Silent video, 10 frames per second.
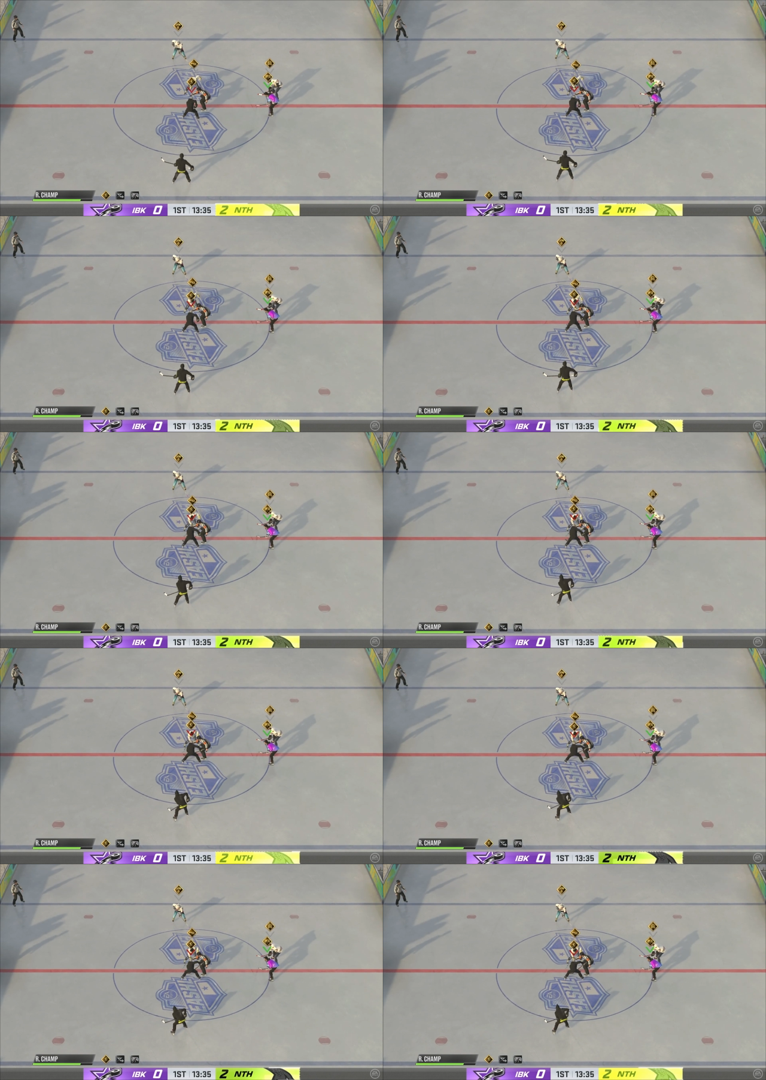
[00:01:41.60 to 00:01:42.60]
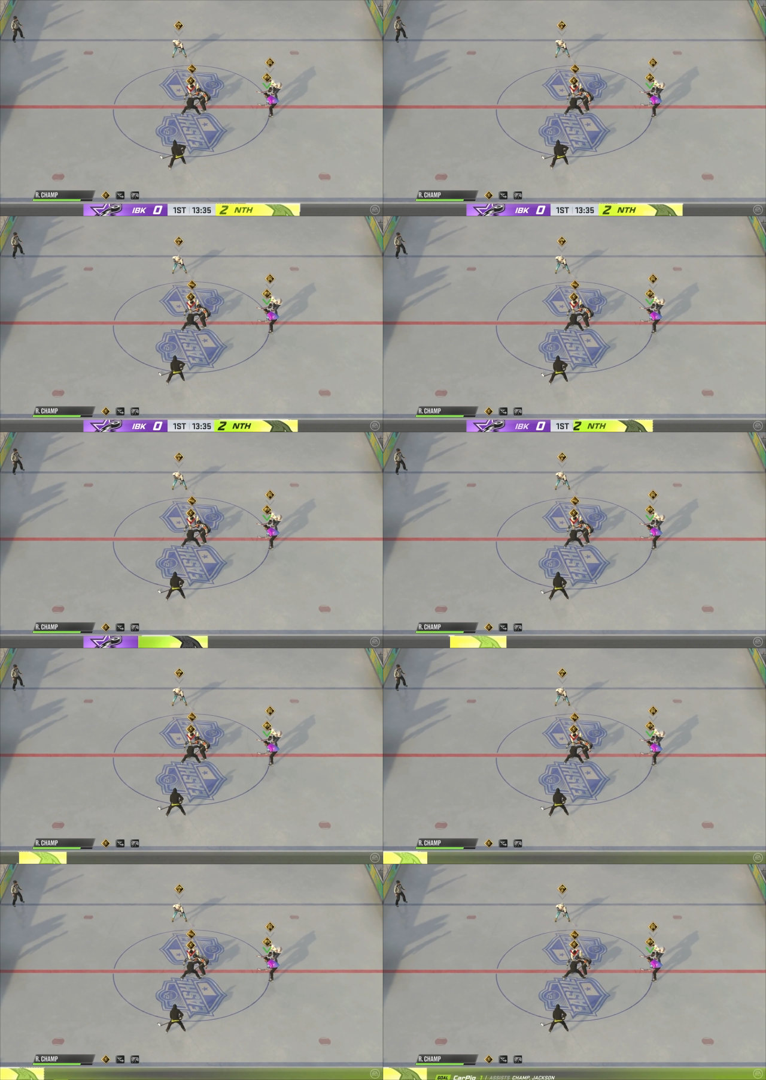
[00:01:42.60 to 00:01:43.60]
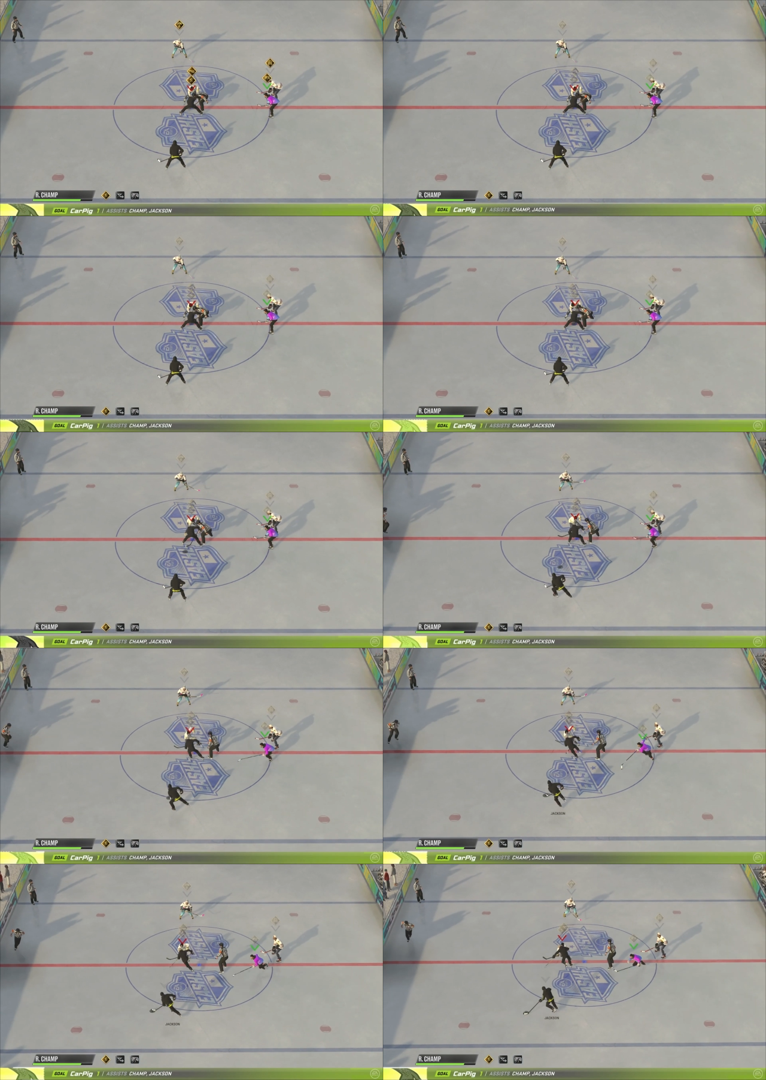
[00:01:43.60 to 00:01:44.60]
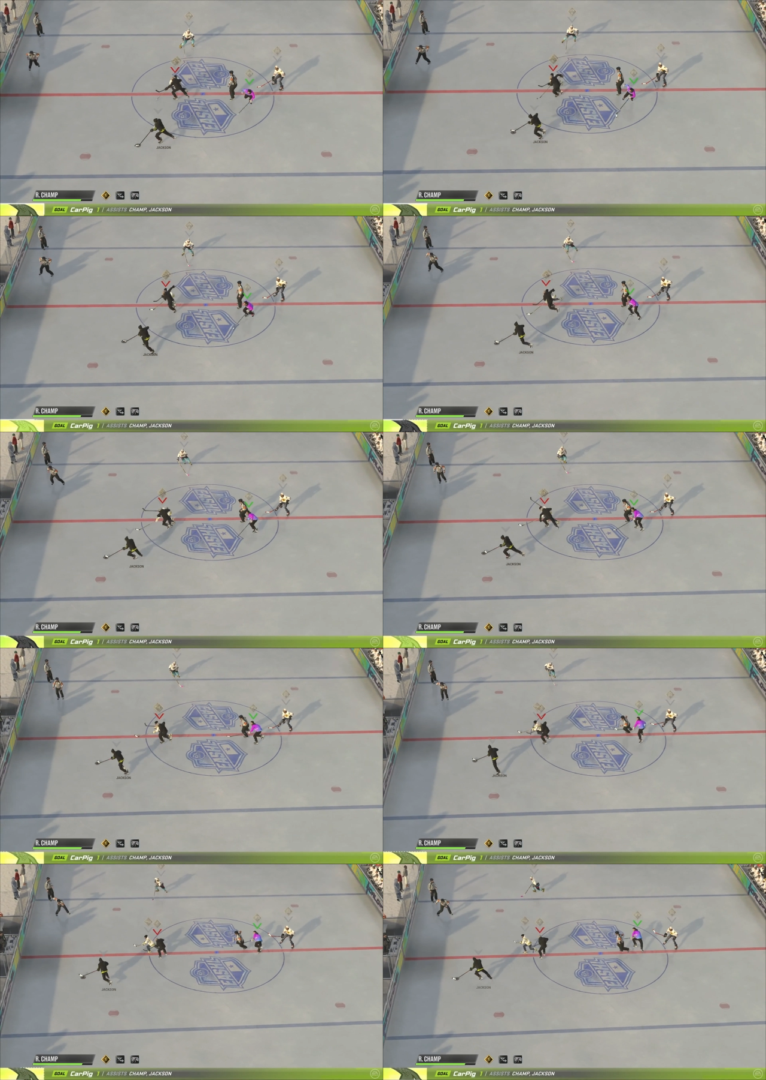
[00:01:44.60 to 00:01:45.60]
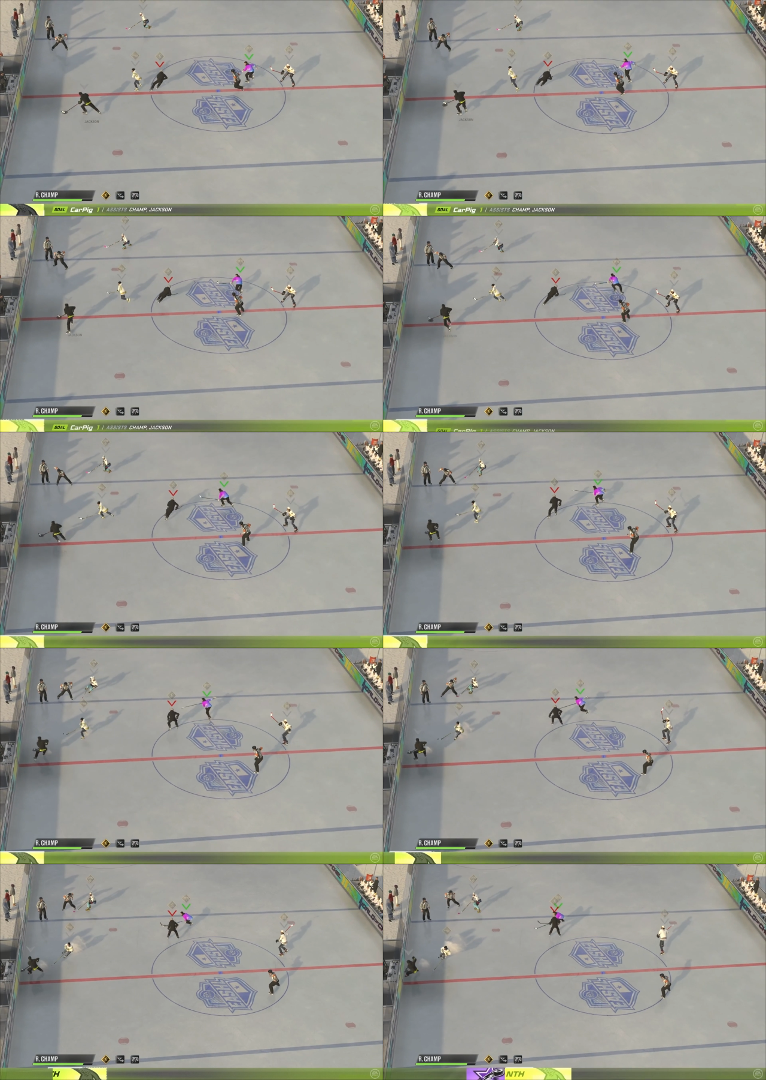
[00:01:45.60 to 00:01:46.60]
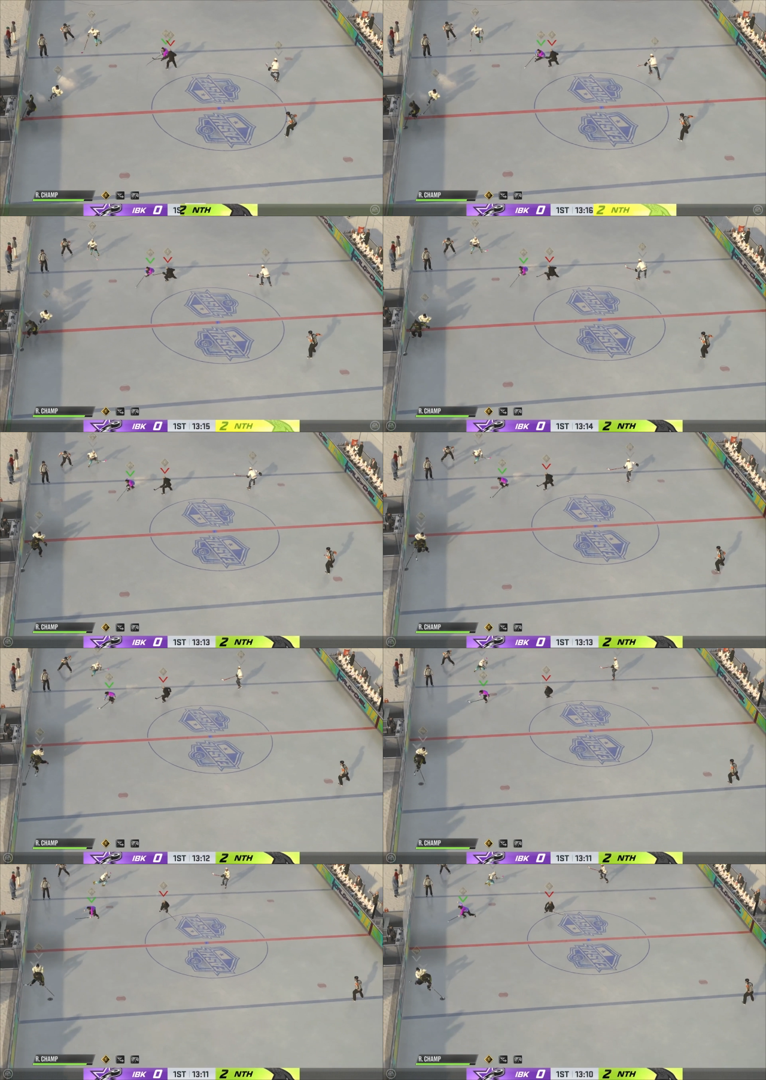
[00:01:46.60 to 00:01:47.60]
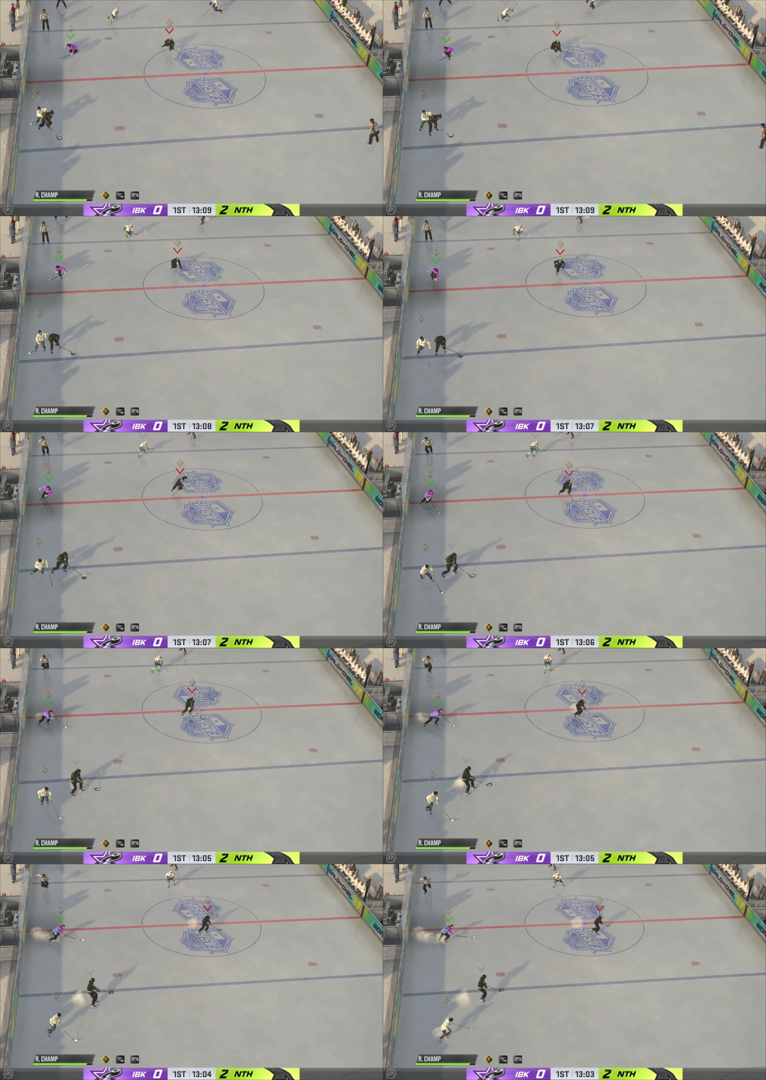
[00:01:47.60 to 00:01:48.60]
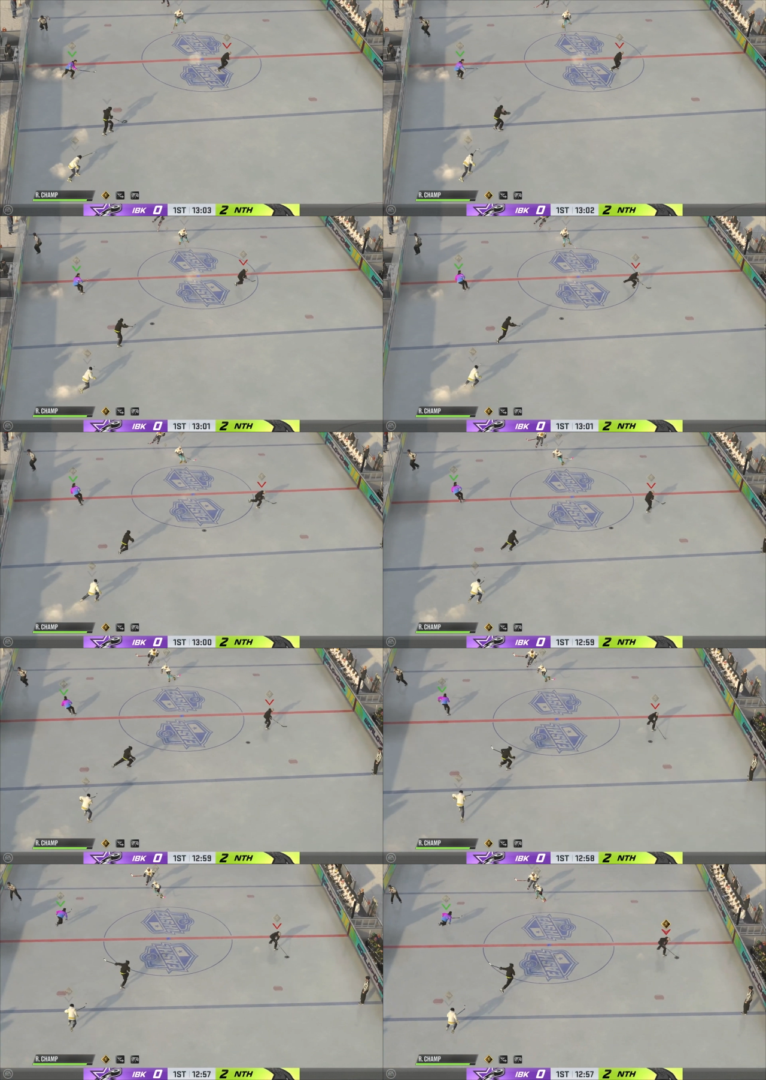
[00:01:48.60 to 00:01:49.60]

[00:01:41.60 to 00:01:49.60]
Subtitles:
Nobody's mouth can be seen.